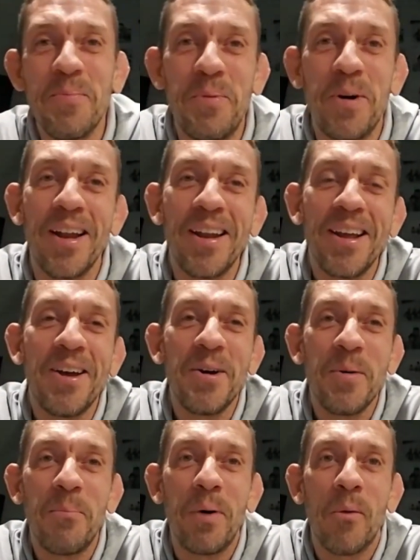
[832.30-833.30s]
But
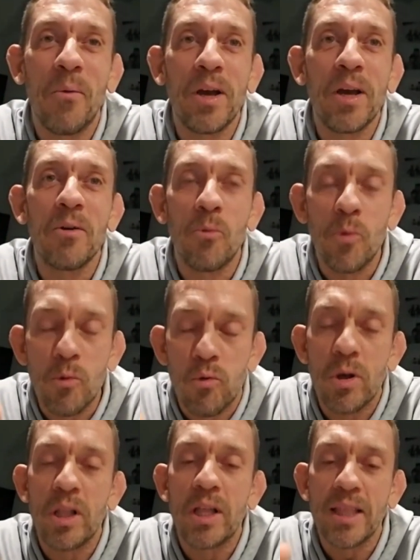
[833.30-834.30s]
we
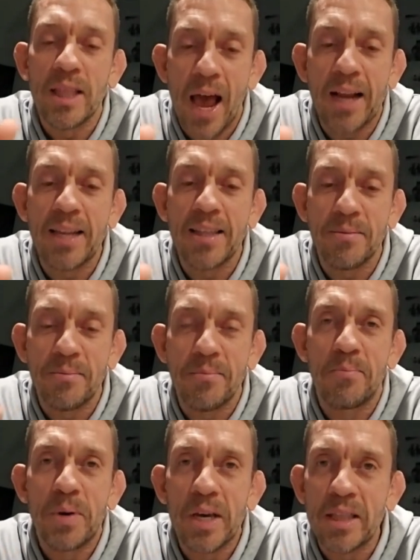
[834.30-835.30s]
really liked
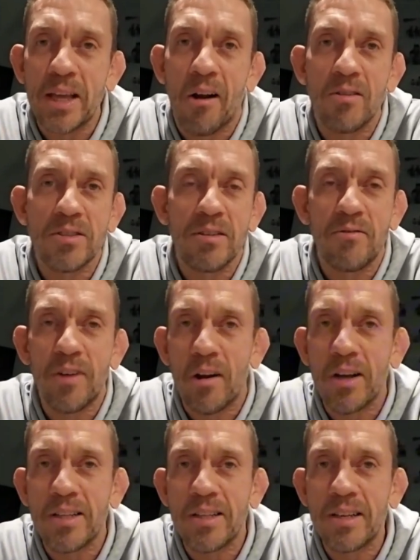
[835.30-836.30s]
being there. It was a
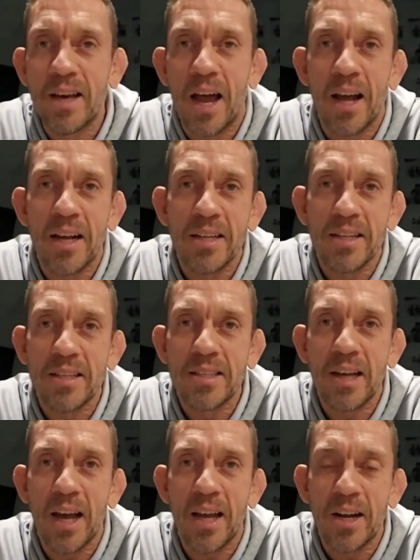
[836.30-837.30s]
very kind of
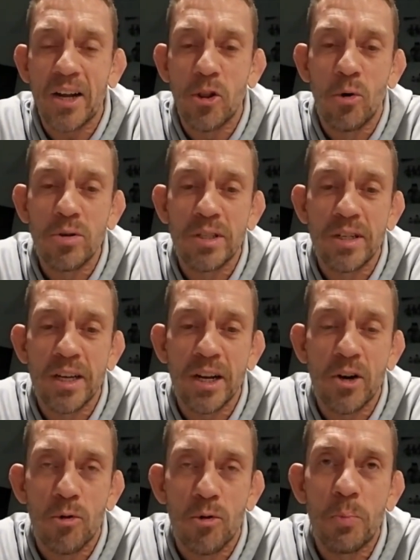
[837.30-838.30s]
tight, close
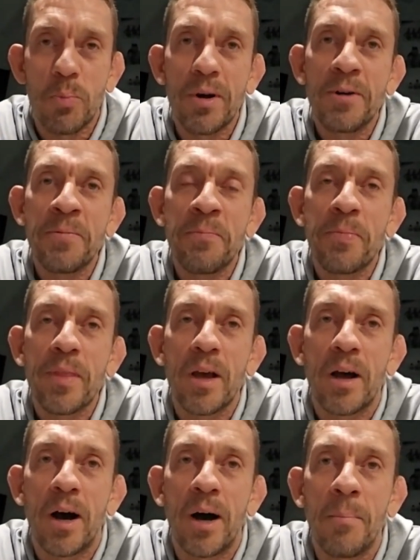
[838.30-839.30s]
knit group.
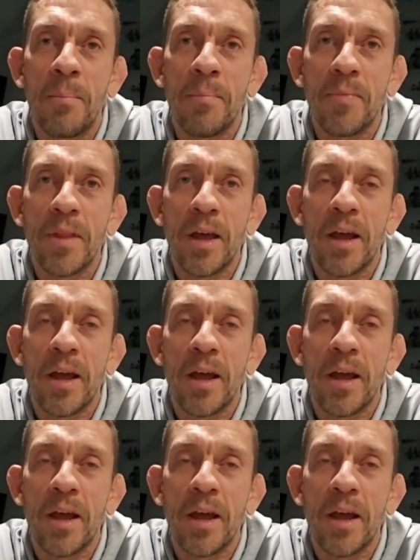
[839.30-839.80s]
And